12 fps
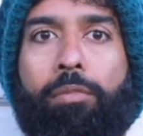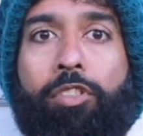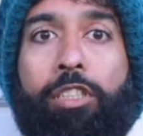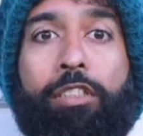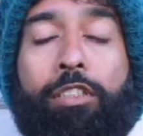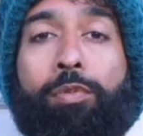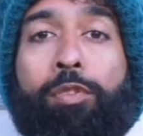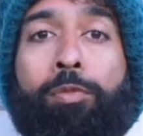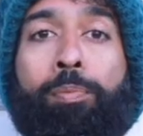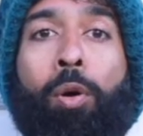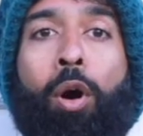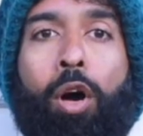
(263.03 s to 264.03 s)
Jesus
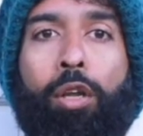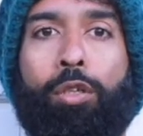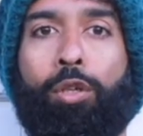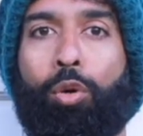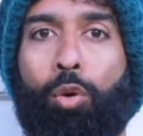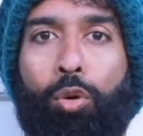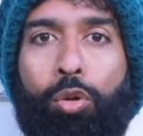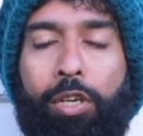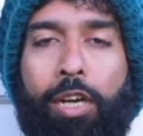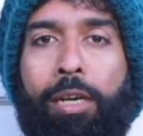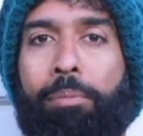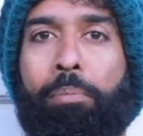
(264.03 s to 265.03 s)
was born low
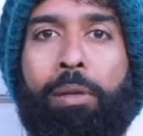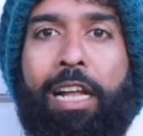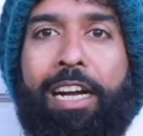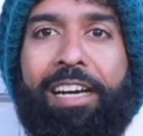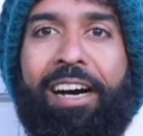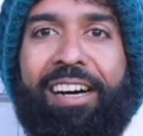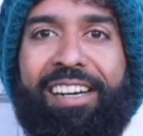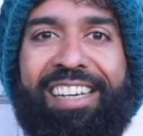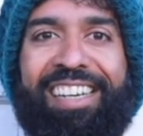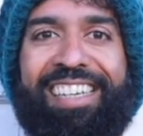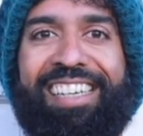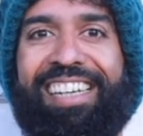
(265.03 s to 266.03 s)
and bled
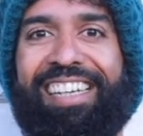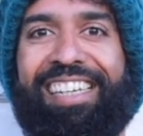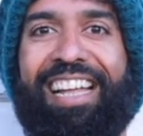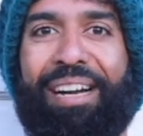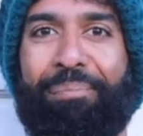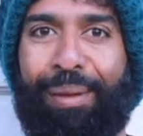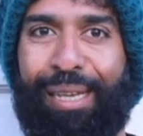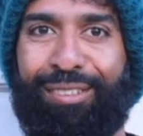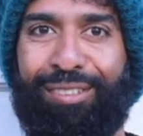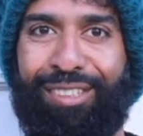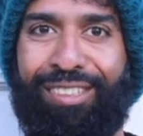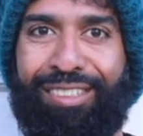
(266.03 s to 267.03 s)
hard, and that
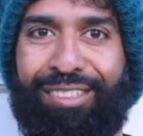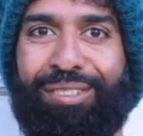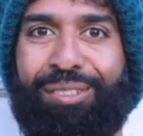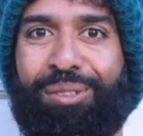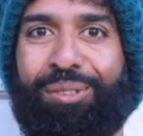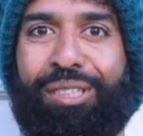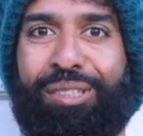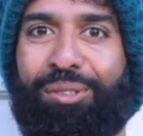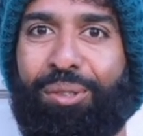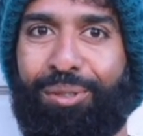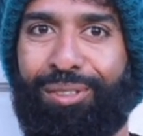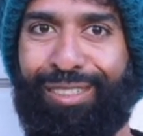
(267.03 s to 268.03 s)
makes Jesus' story
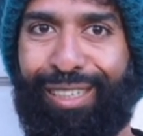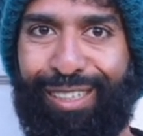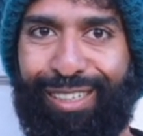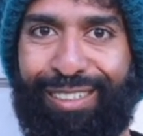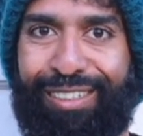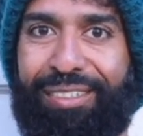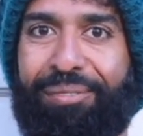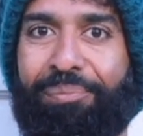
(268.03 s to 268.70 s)
so singular.